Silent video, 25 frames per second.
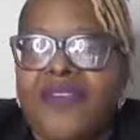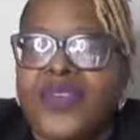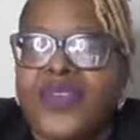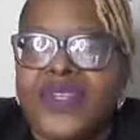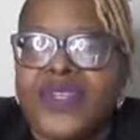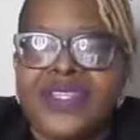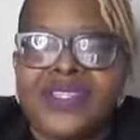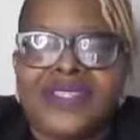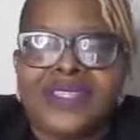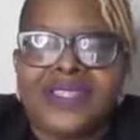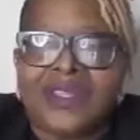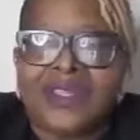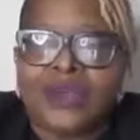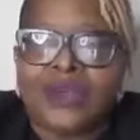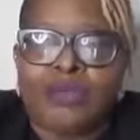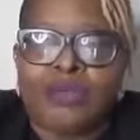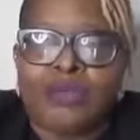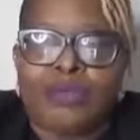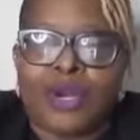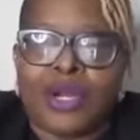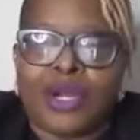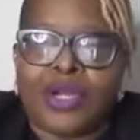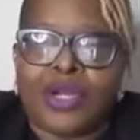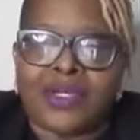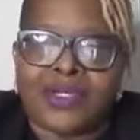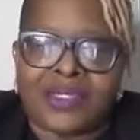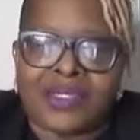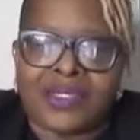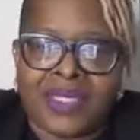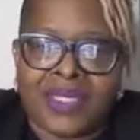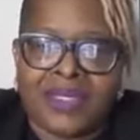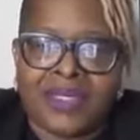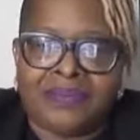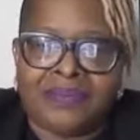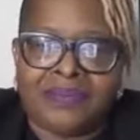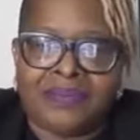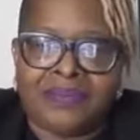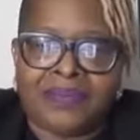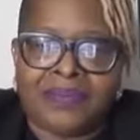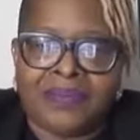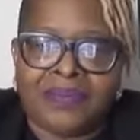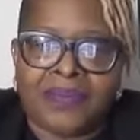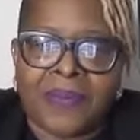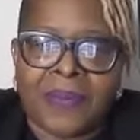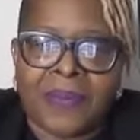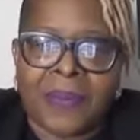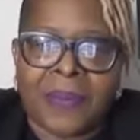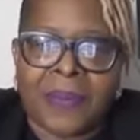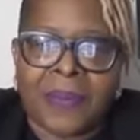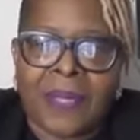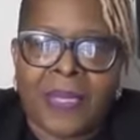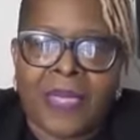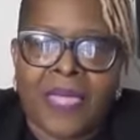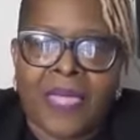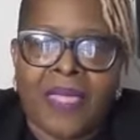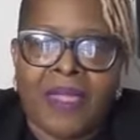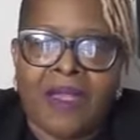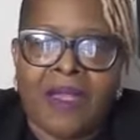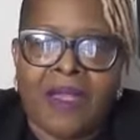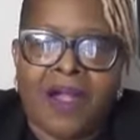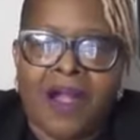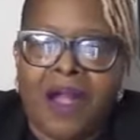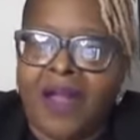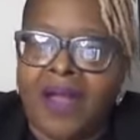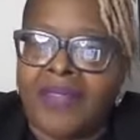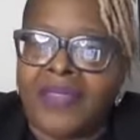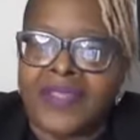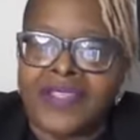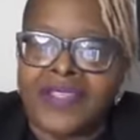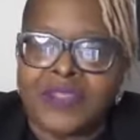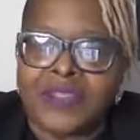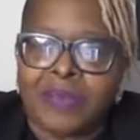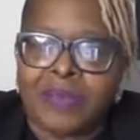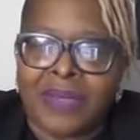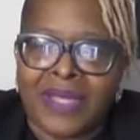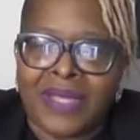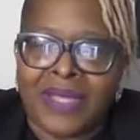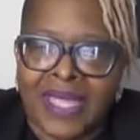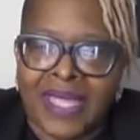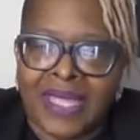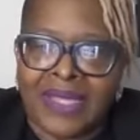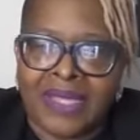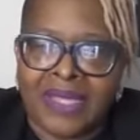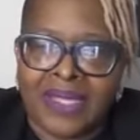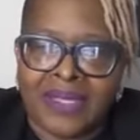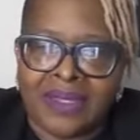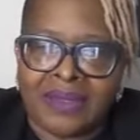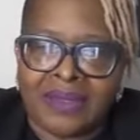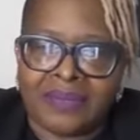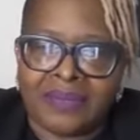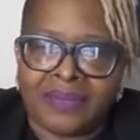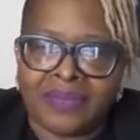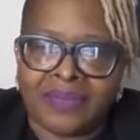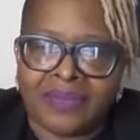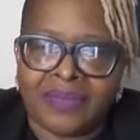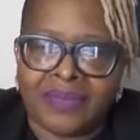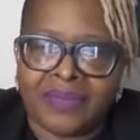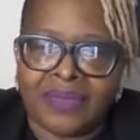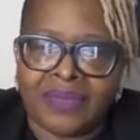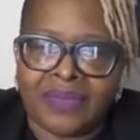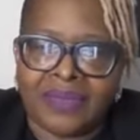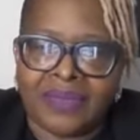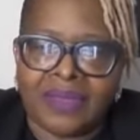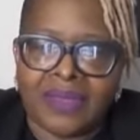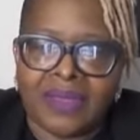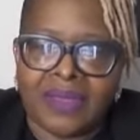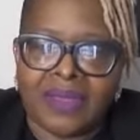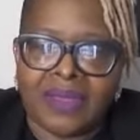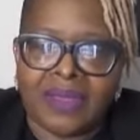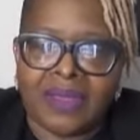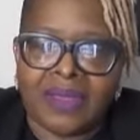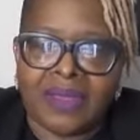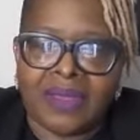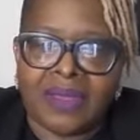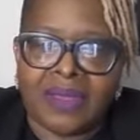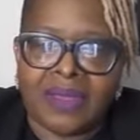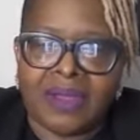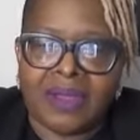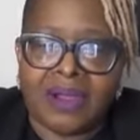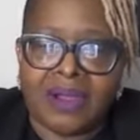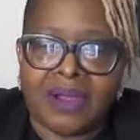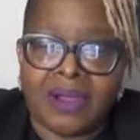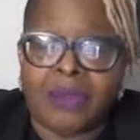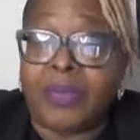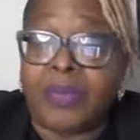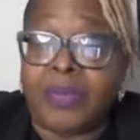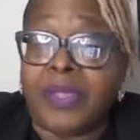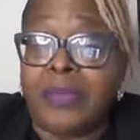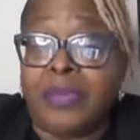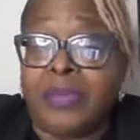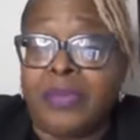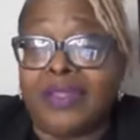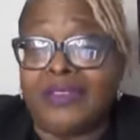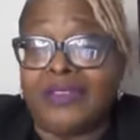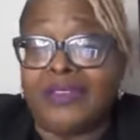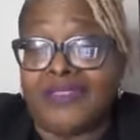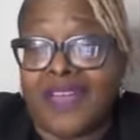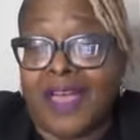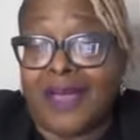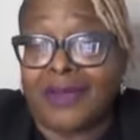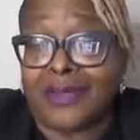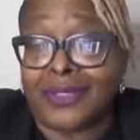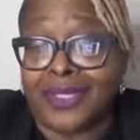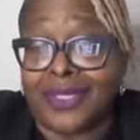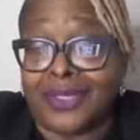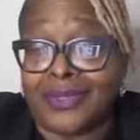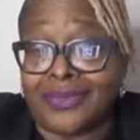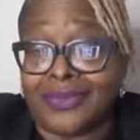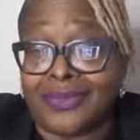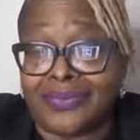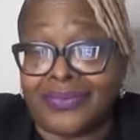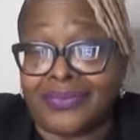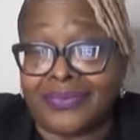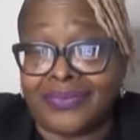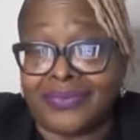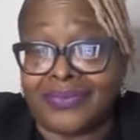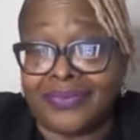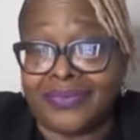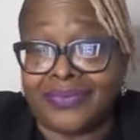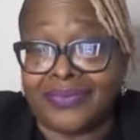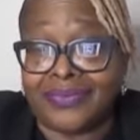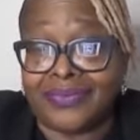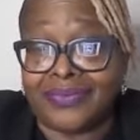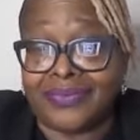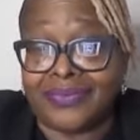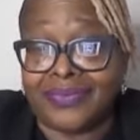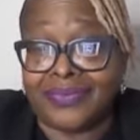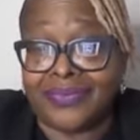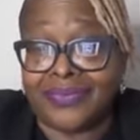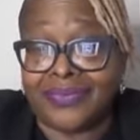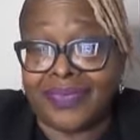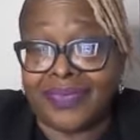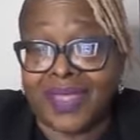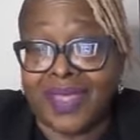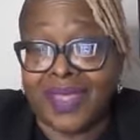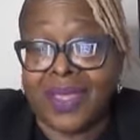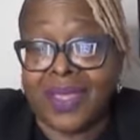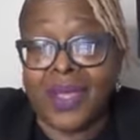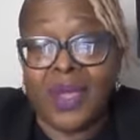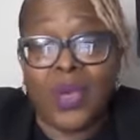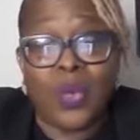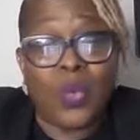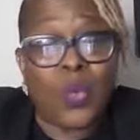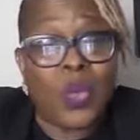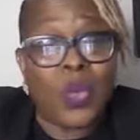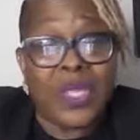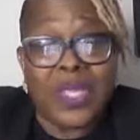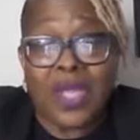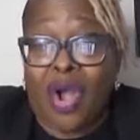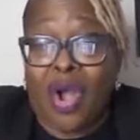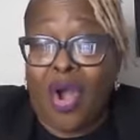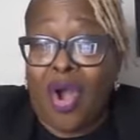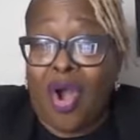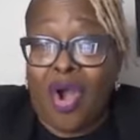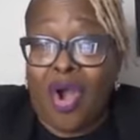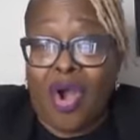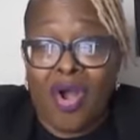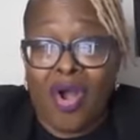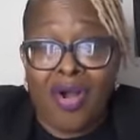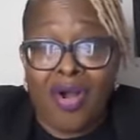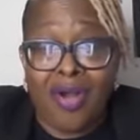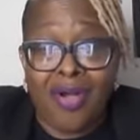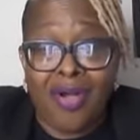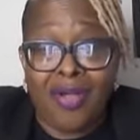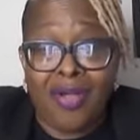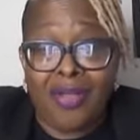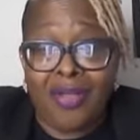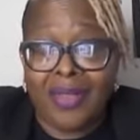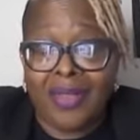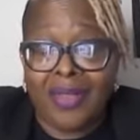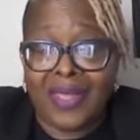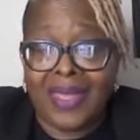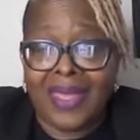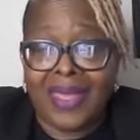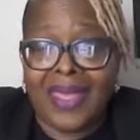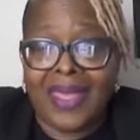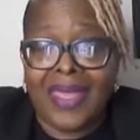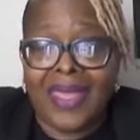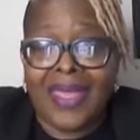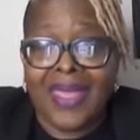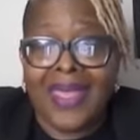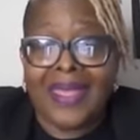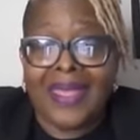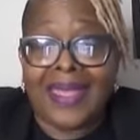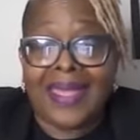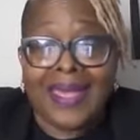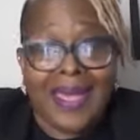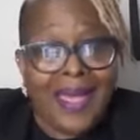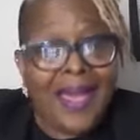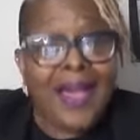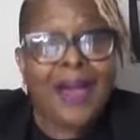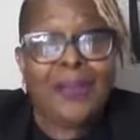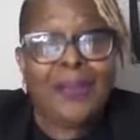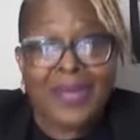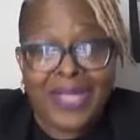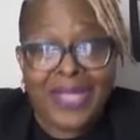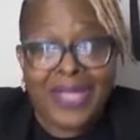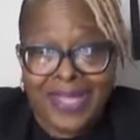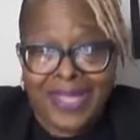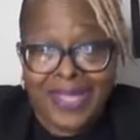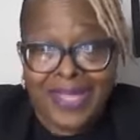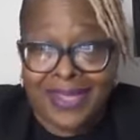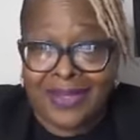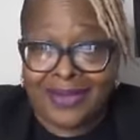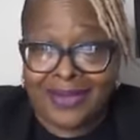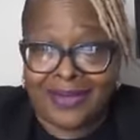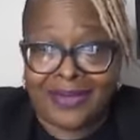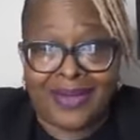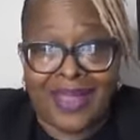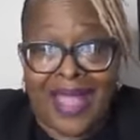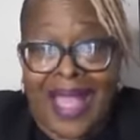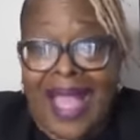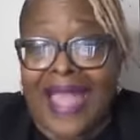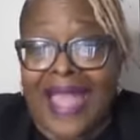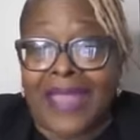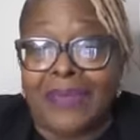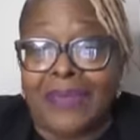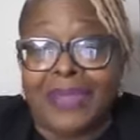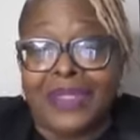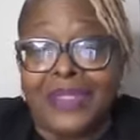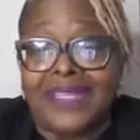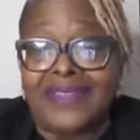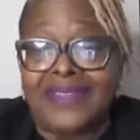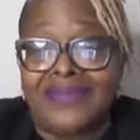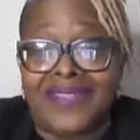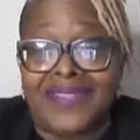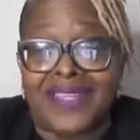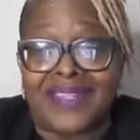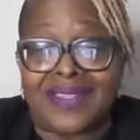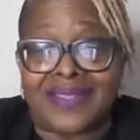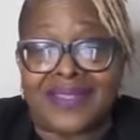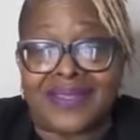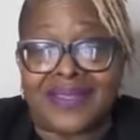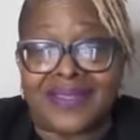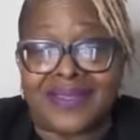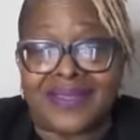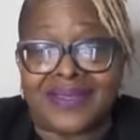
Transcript: single person on this planet are people of value. We all come here. I believe this.